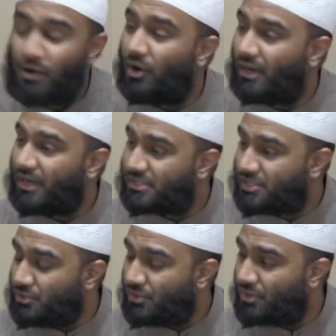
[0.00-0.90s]
or unless
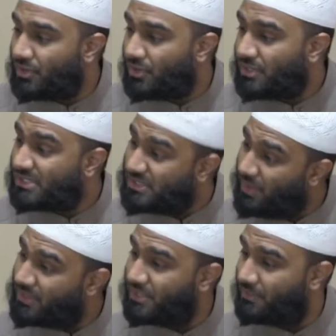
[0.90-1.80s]
you
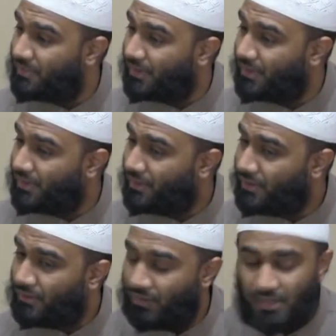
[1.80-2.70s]
smell something,
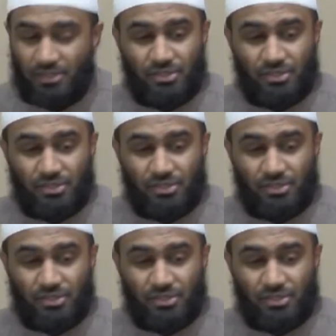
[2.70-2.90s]
right?